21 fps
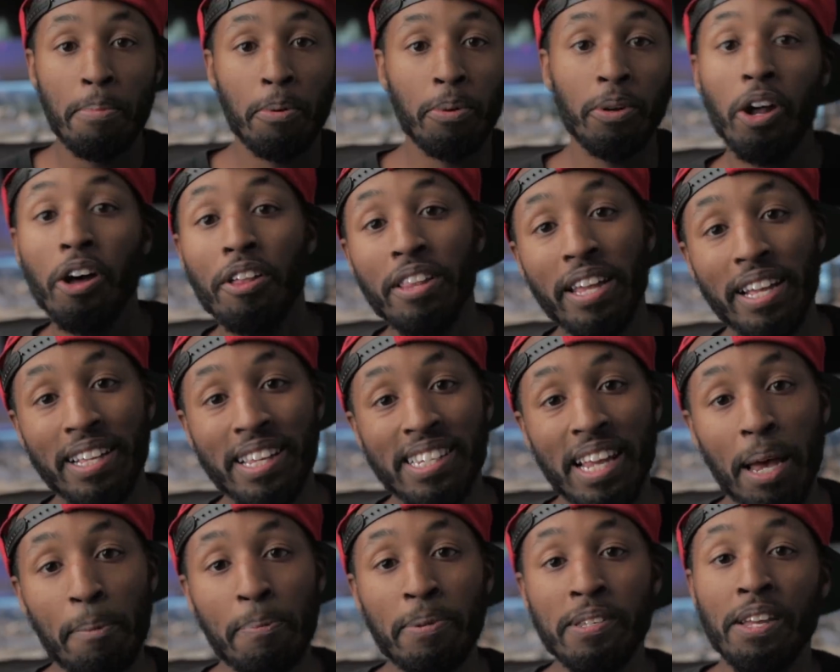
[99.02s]
But with all that
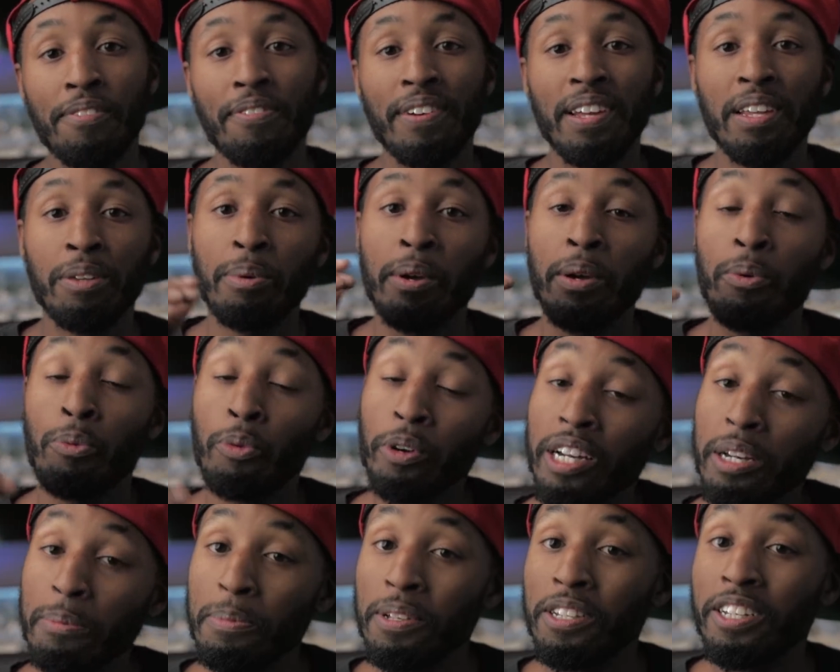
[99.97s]
sappy stuff out of the way,
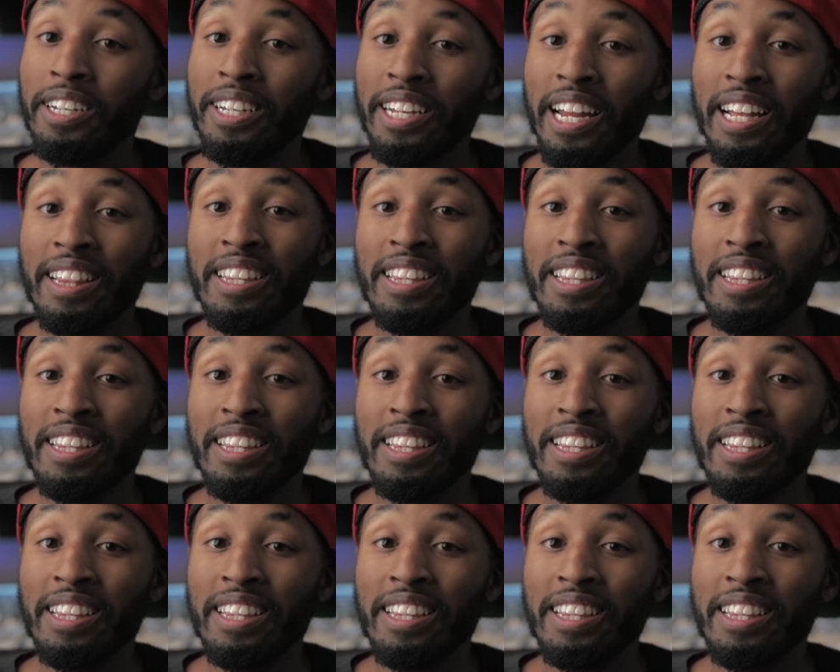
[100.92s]
we're gonna be looking